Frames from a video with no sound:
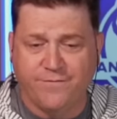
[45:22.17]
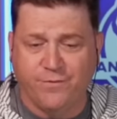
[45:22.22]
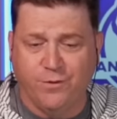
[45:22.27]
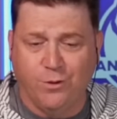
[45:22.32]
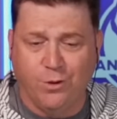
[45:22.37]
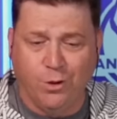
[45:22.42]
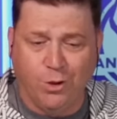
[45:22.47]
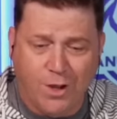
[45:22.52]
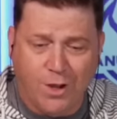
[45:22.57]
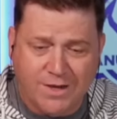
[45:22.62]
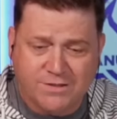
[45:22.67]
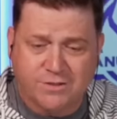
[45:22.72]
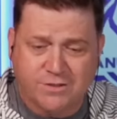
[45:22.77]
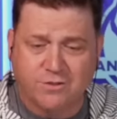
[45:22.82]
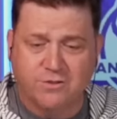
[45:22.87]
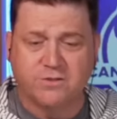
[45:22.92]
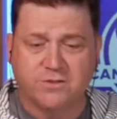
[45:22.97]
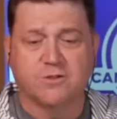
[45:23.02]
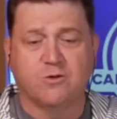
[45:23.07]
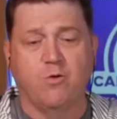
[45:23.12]
lots of
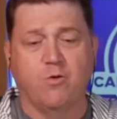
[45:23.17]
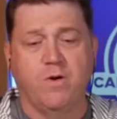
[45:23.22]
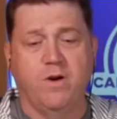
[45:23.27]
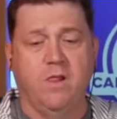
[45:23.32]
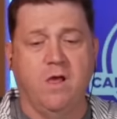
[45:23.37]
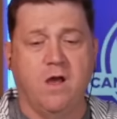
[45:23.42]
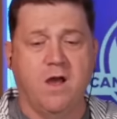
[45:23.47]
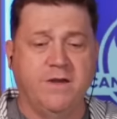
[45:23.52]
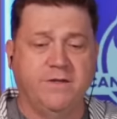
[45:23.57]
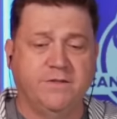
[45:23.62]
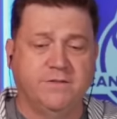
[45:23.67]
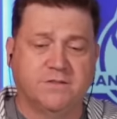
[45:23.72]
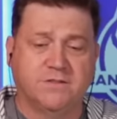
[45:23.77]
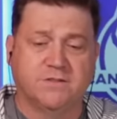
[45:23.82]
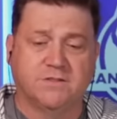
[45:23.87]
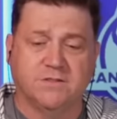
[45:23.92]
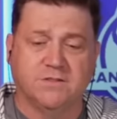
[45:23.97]
good storylines,